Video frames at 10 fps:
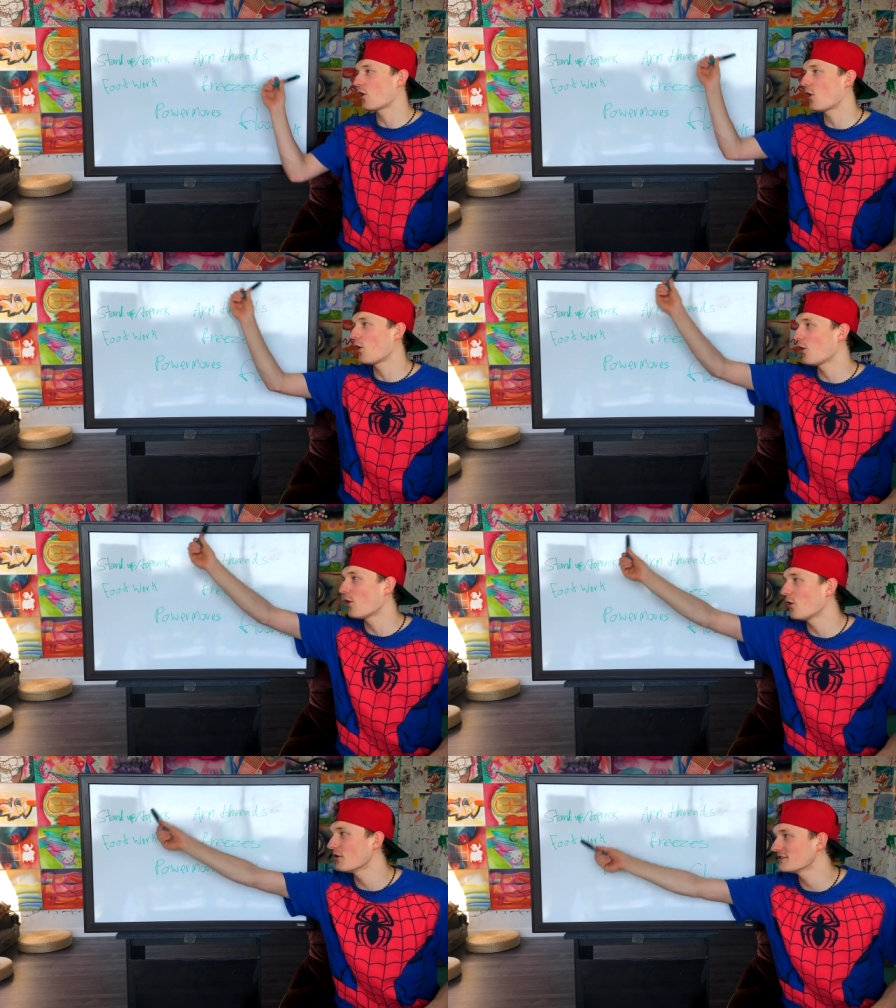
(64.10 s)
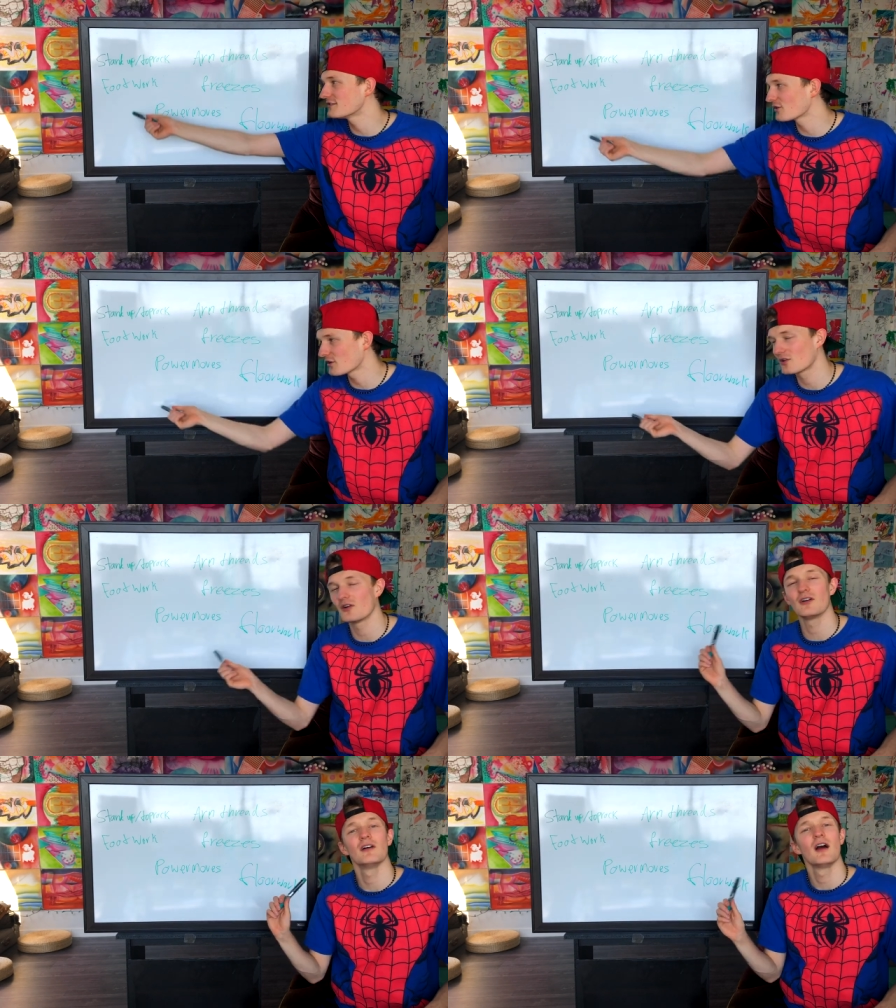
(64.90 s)
whole
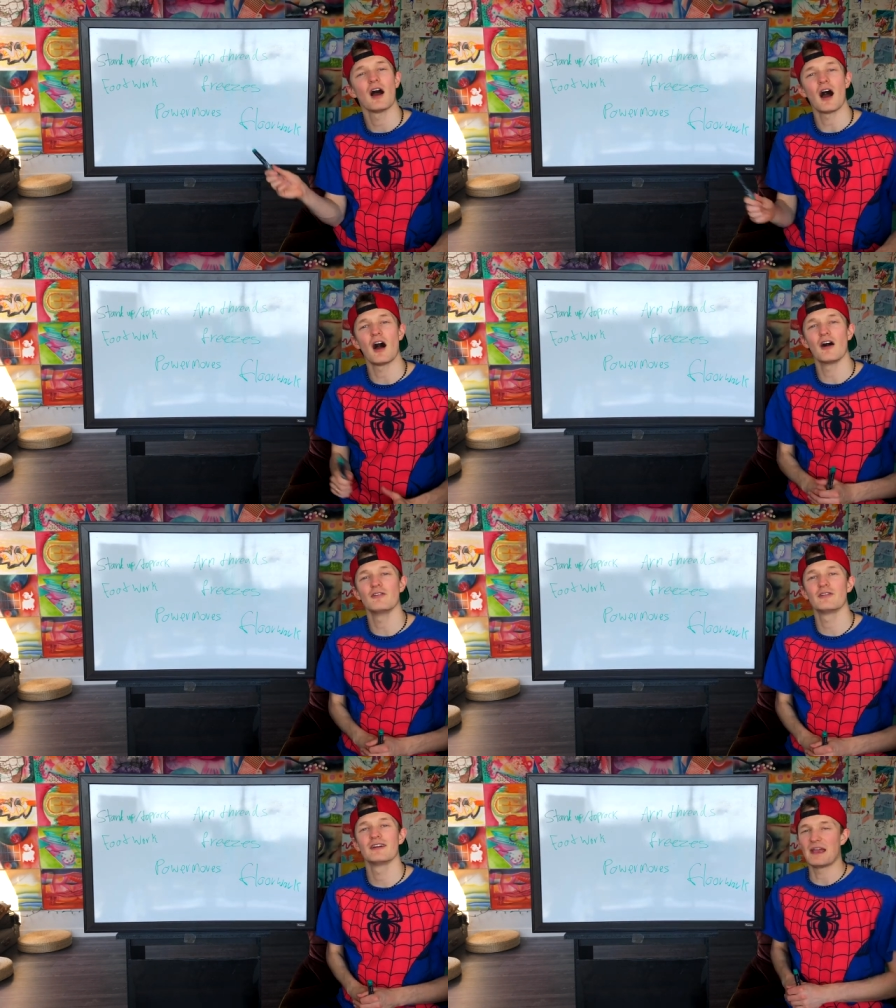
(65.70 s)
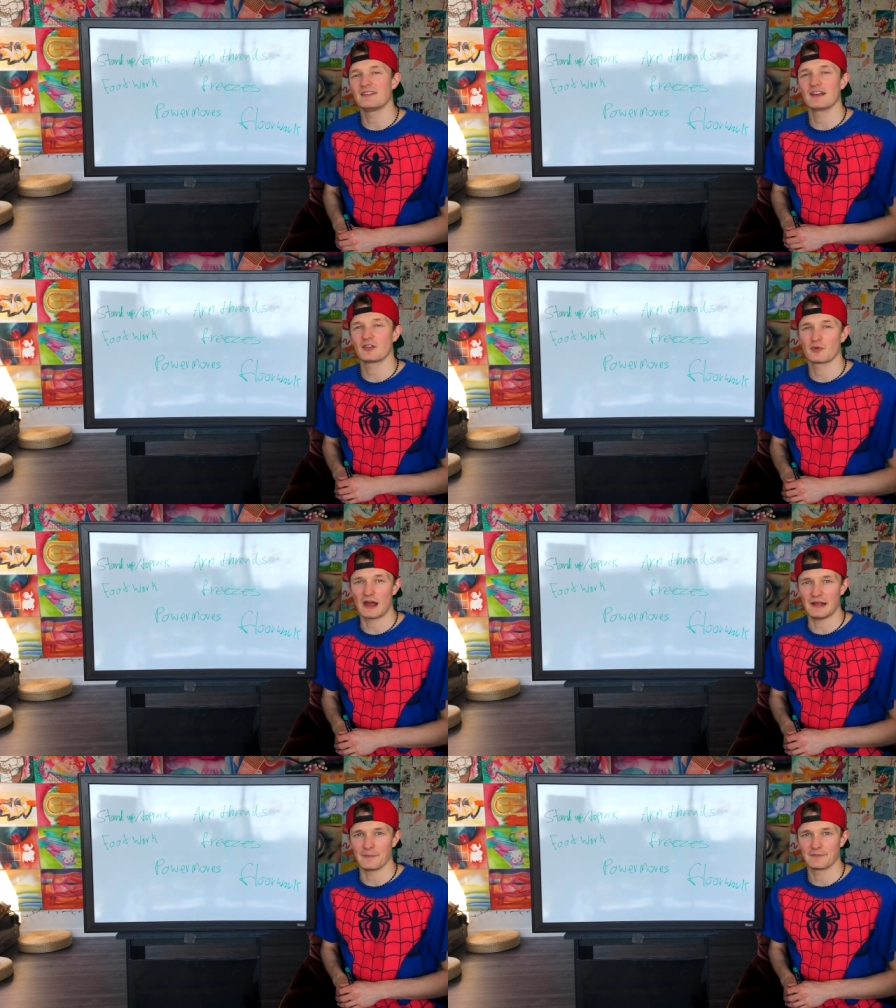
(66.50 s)
circle of basic
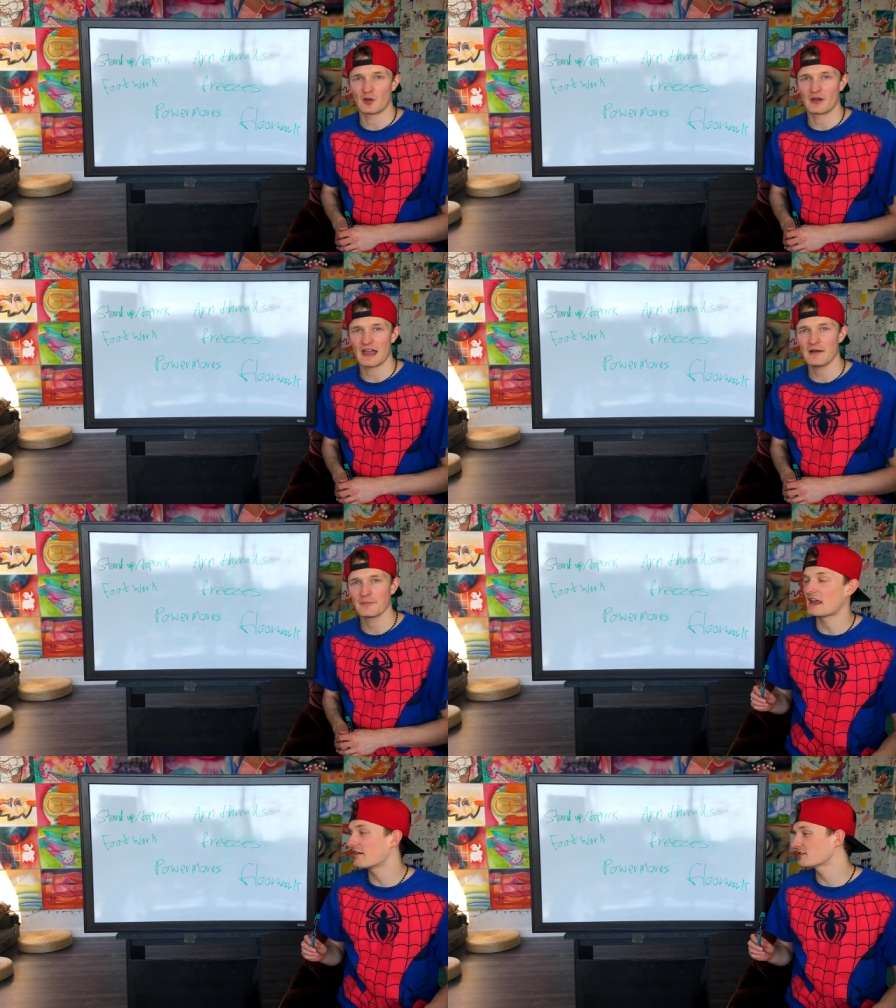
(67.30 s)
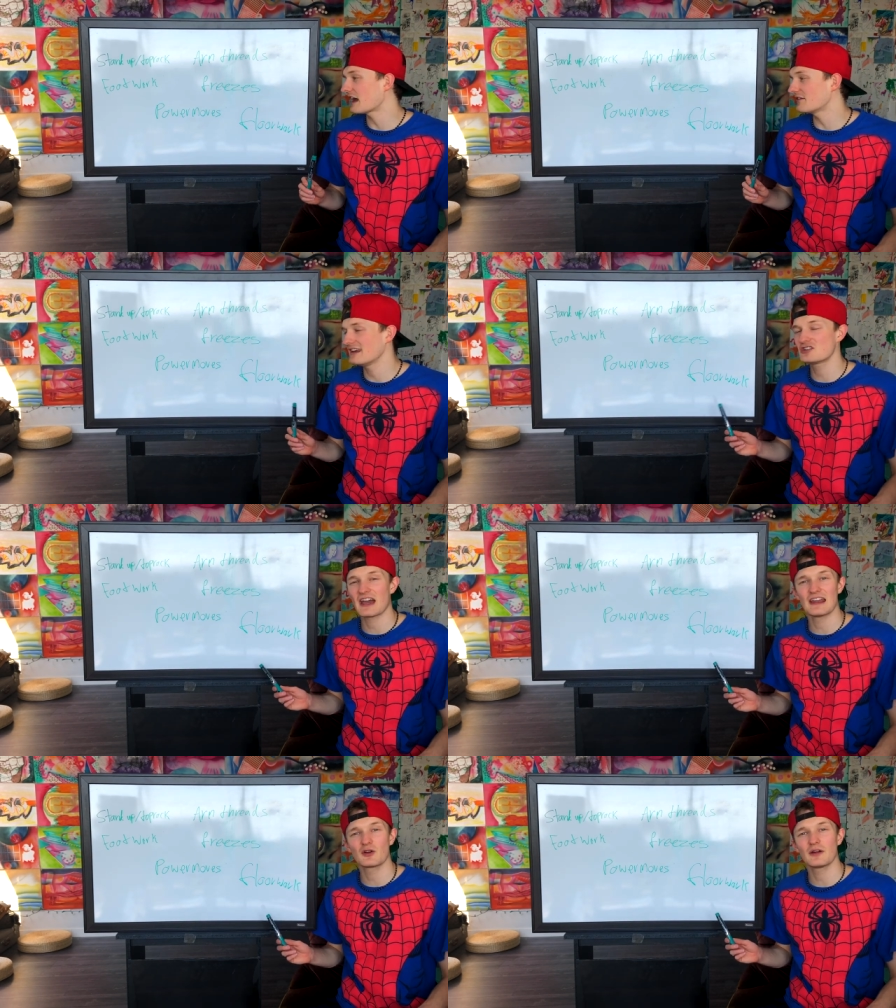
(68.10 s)
threading, okay? Now let's dive into each
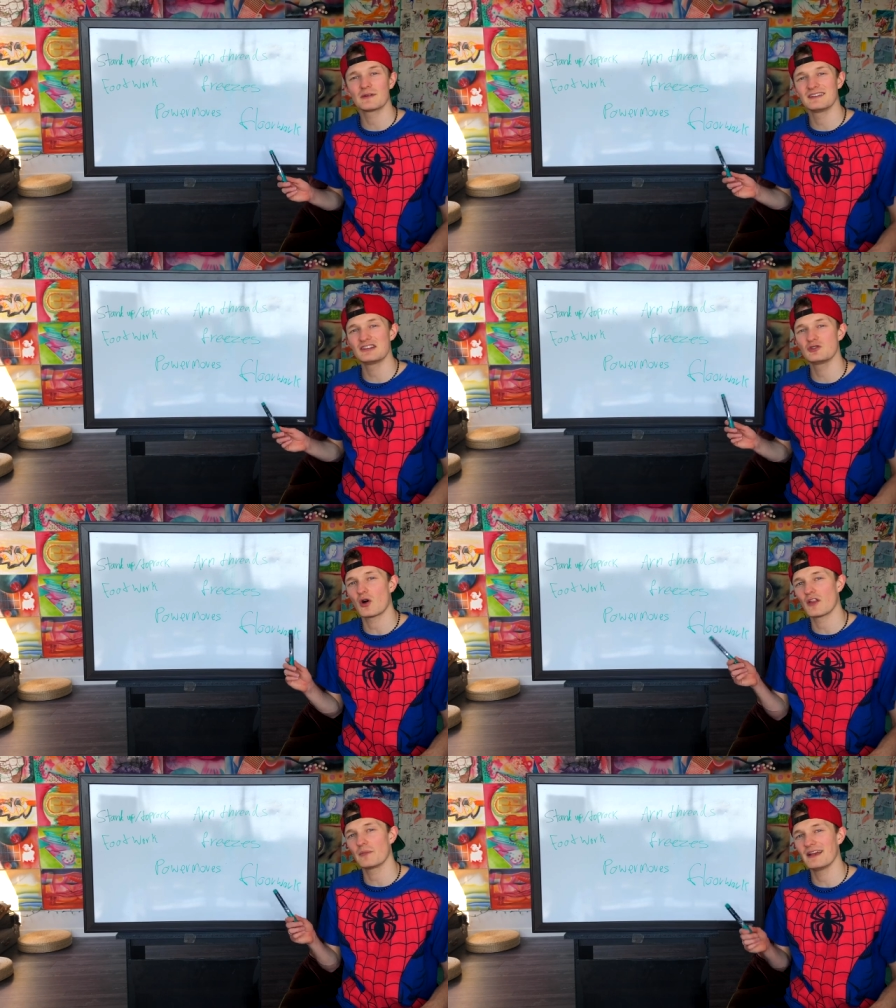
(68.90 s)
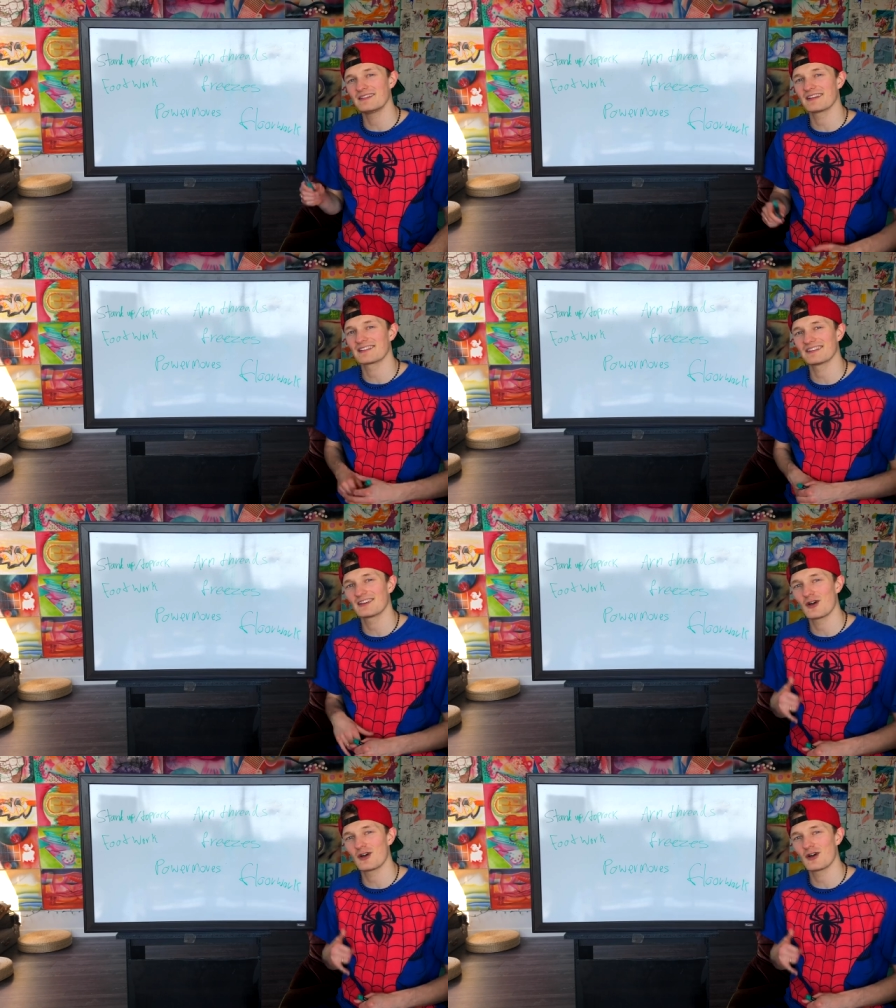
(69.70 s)
category. I'm gonna teach you all the basics. Let's